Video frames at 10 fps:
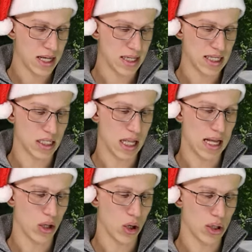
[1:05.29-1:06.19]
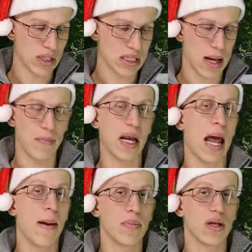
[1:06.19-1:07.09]
It takes a lot longer to stop an
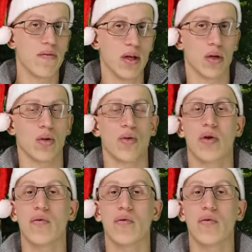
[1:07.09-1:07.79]
empty vehicle.